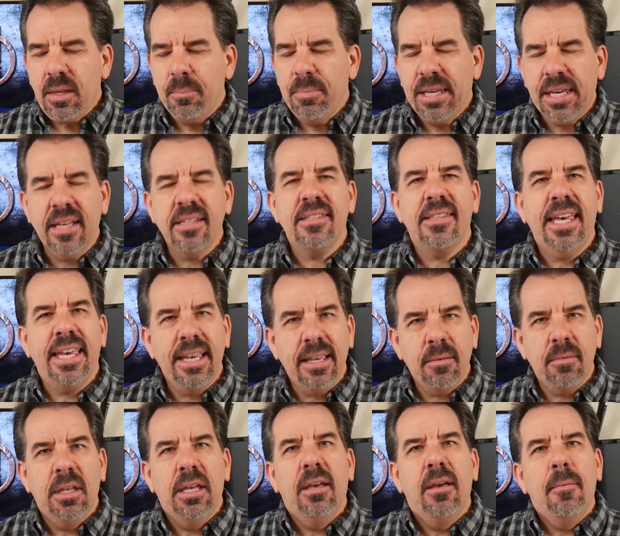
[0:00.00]
because
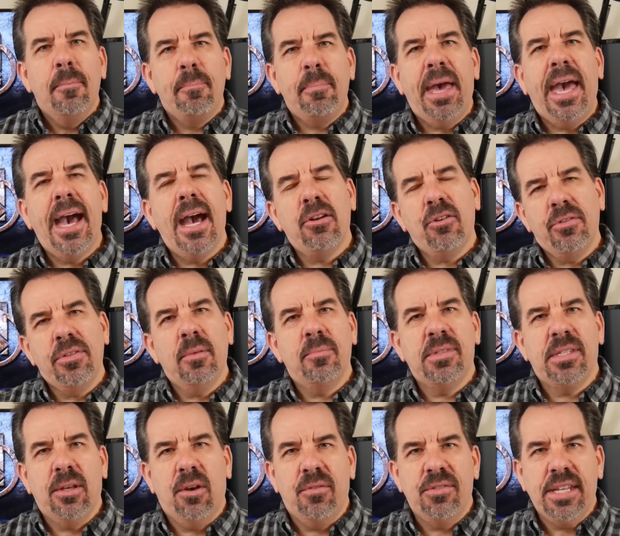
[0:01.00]
they, pattern
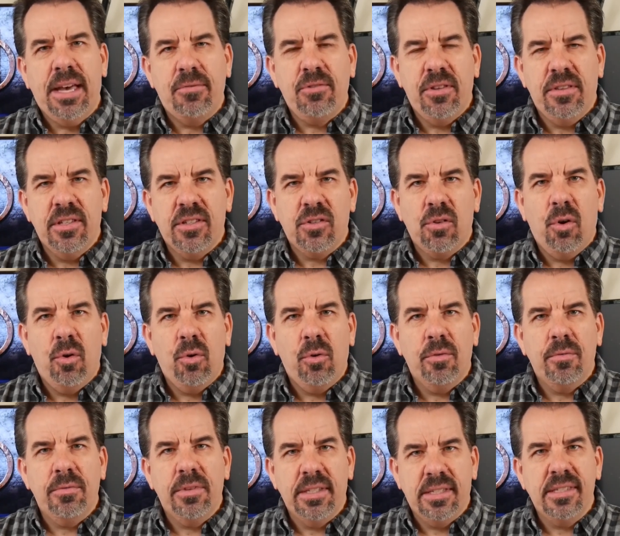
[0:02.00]
themselves after this
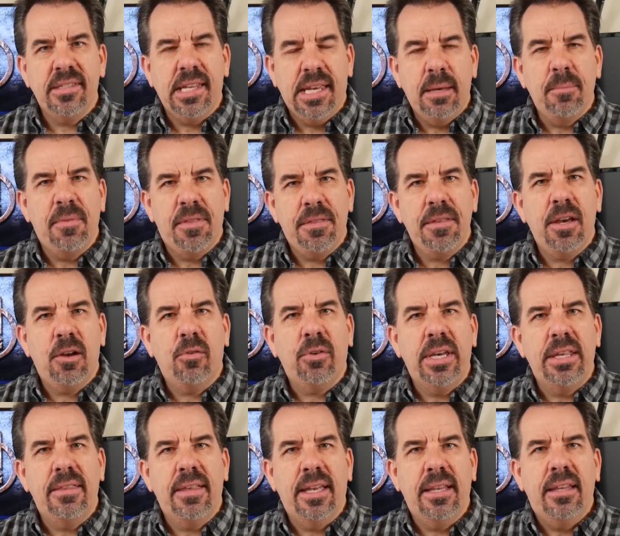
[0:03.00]
whole the same
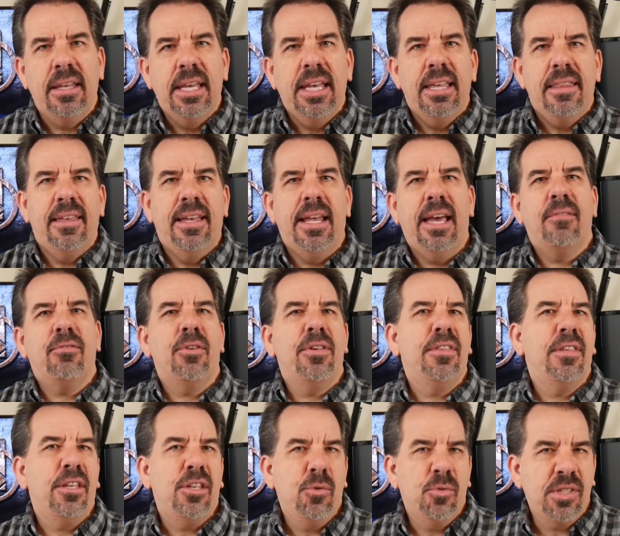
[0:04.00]
theory that that
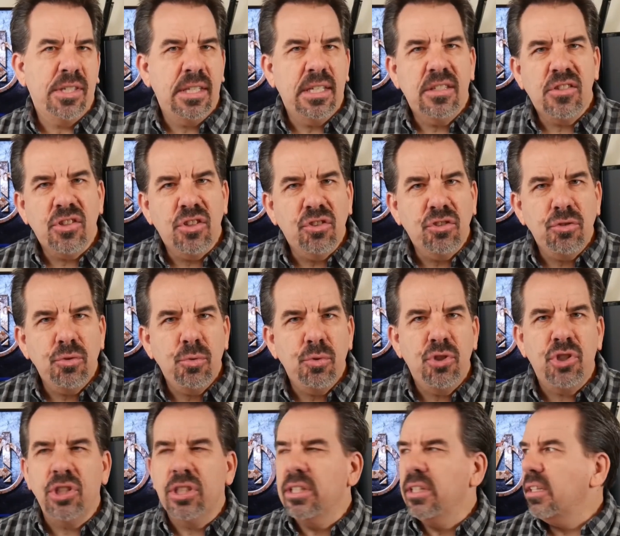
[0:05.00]
everything you see is an
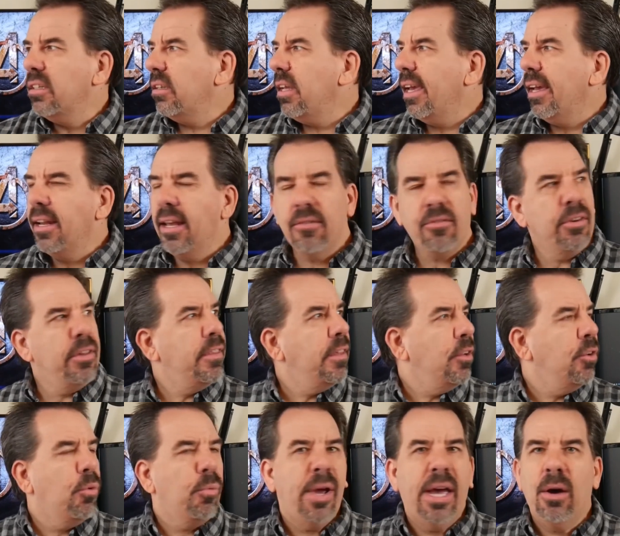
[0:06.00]
illusion and, and
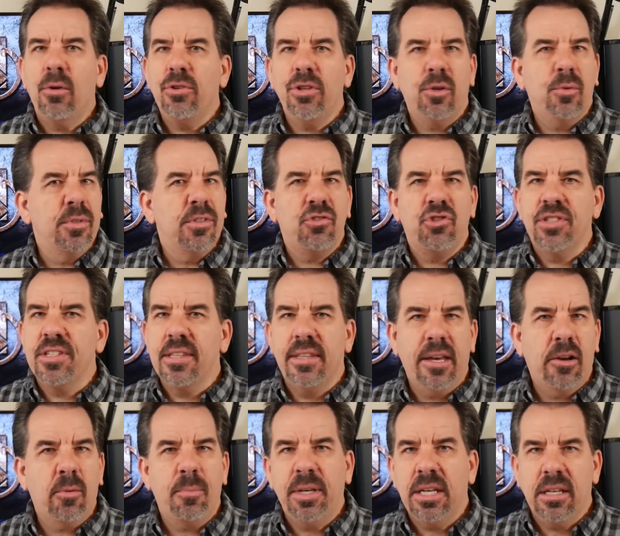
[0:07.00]
everything around you is just
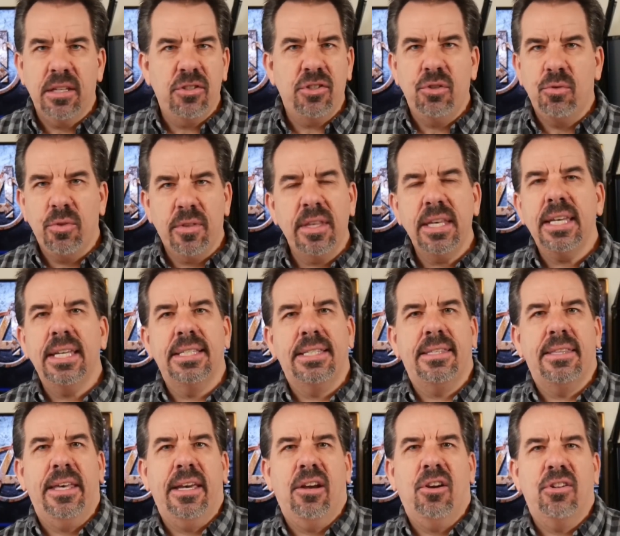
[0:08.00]
there because you think
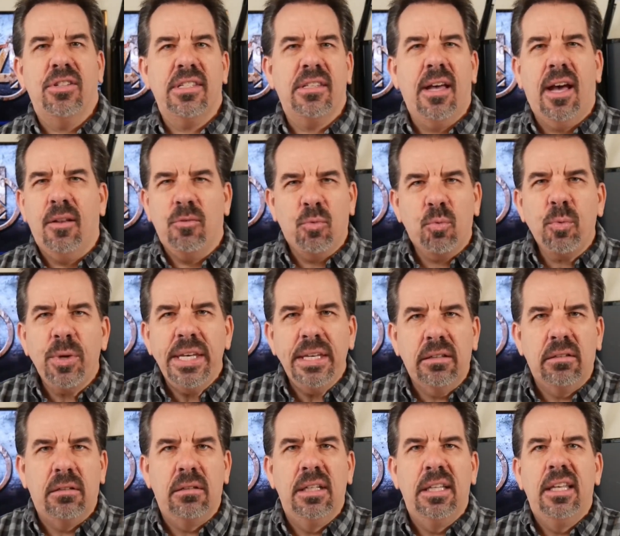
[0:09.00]
it's there it's not
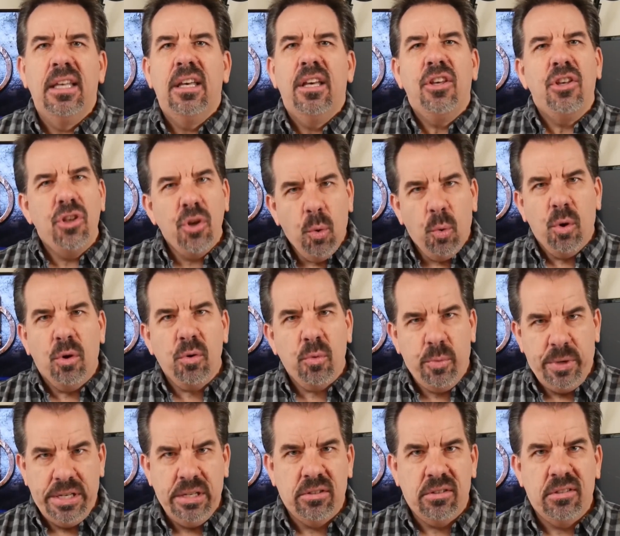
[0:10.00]
real you're
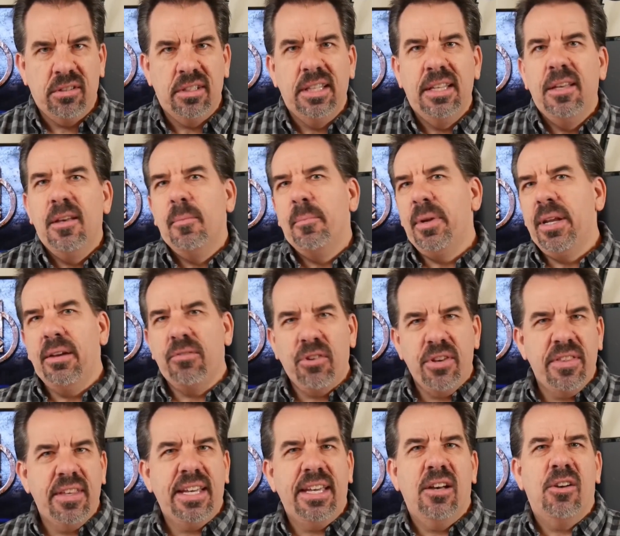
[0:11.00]
real but
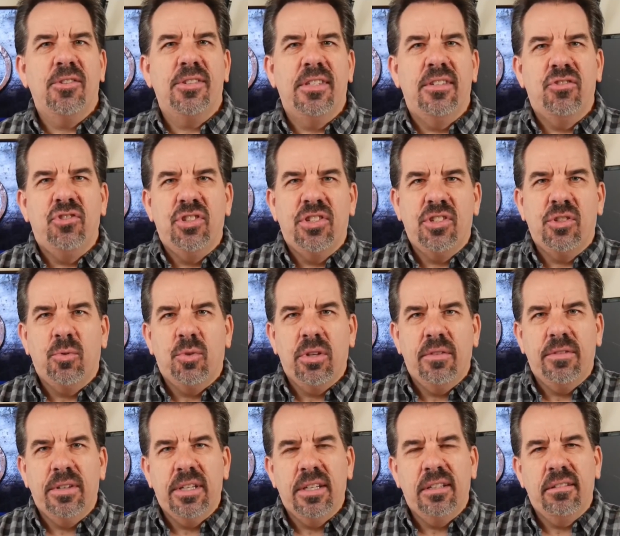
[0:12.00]
everything else is just sort
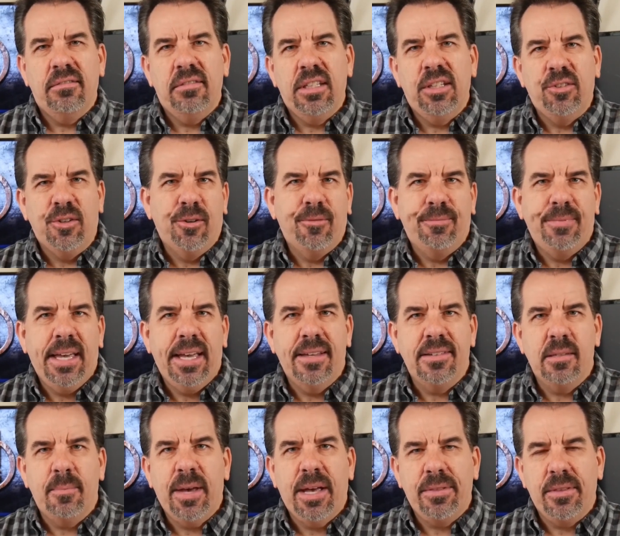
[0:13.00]
of a you know
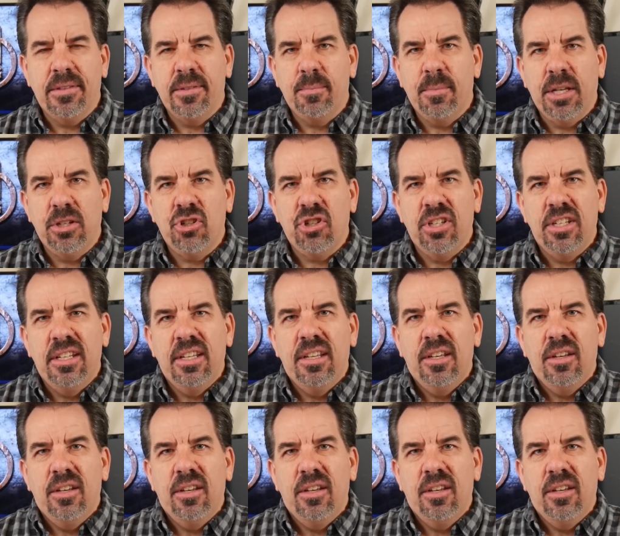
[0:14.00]
has about as much